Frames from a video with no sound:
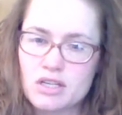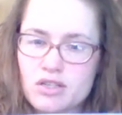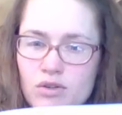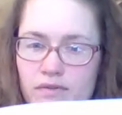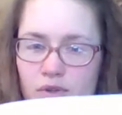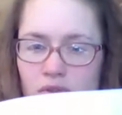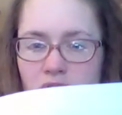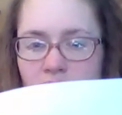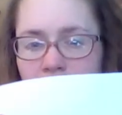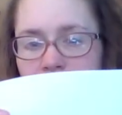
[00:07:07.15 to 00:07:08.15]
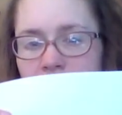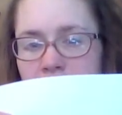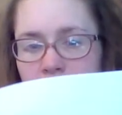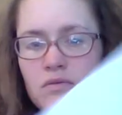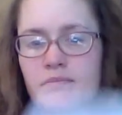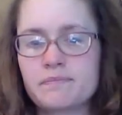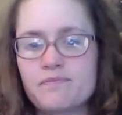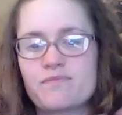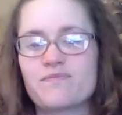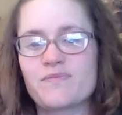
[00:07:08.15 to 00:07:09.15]
So if you're looking at this,
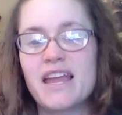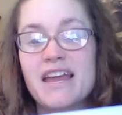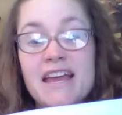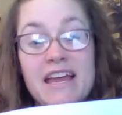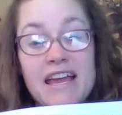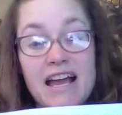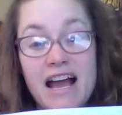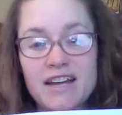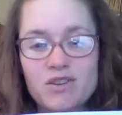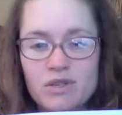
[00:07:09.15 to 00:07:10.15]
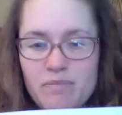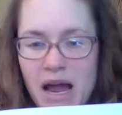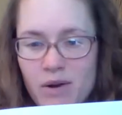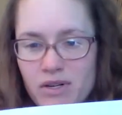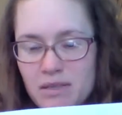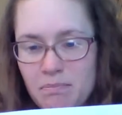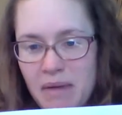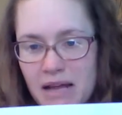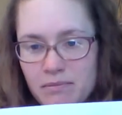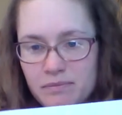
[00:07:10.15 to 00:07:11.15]
oops, I know it's backwards,
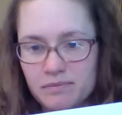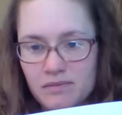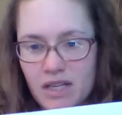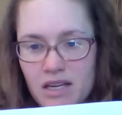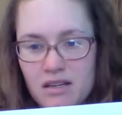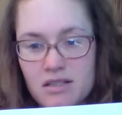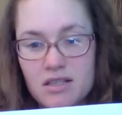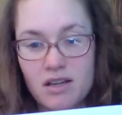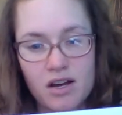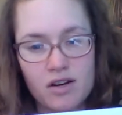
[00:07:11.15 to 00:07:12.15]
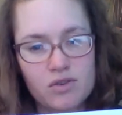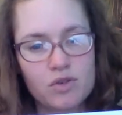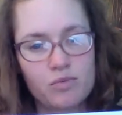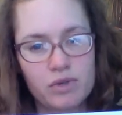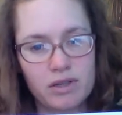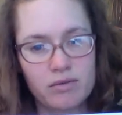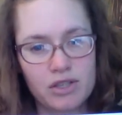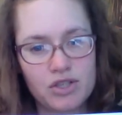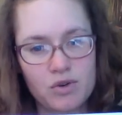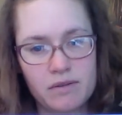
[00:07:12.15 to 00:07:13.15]
but staccato's really, really
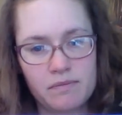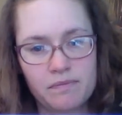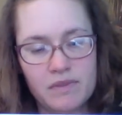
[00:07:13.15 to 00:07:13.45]
short.